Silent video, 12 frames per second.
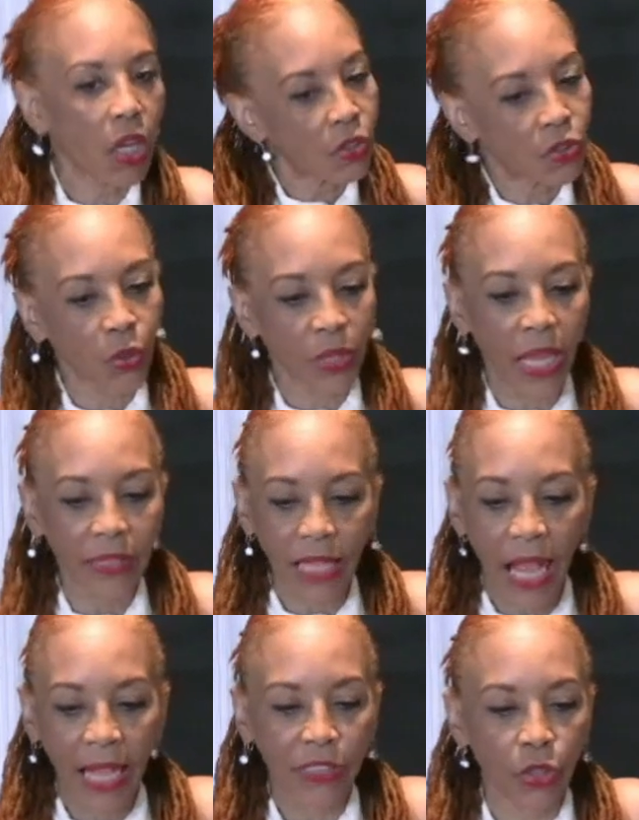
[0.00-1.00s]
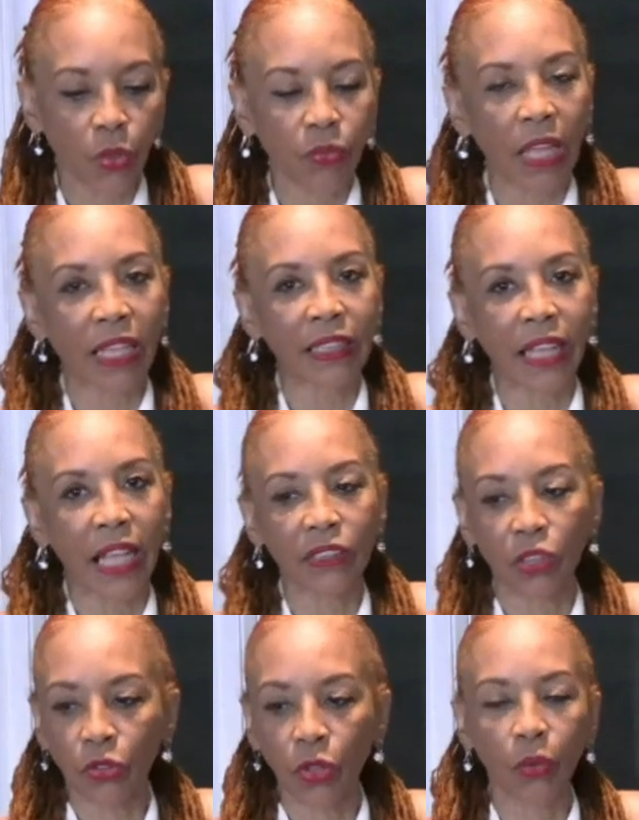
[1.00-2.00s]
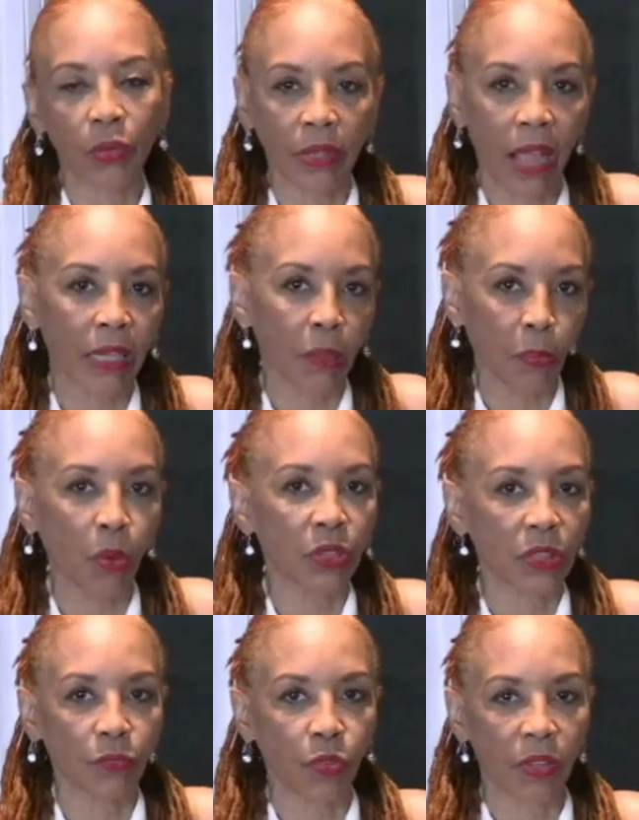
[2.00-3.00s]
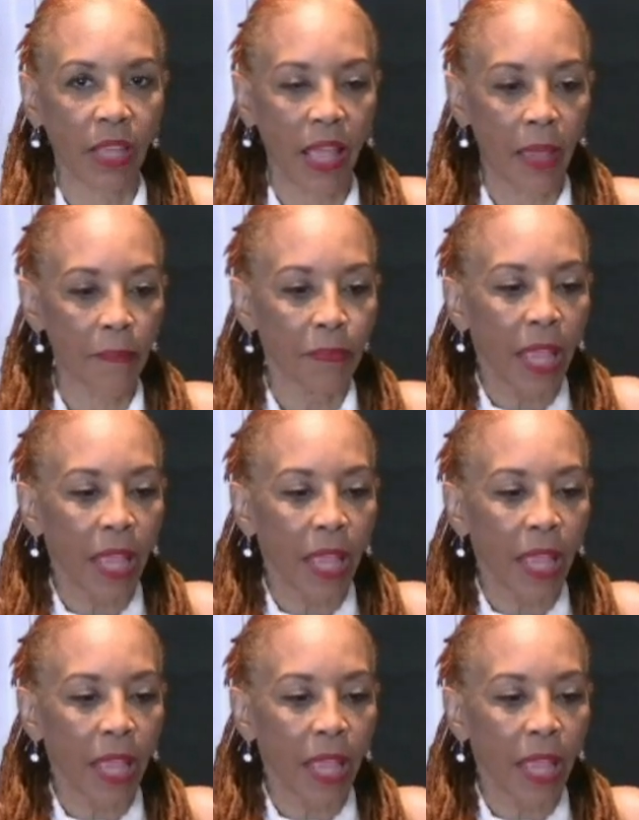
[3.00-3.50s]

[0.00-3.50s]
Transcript: So yes, I do think it takes a certain kind of person for that.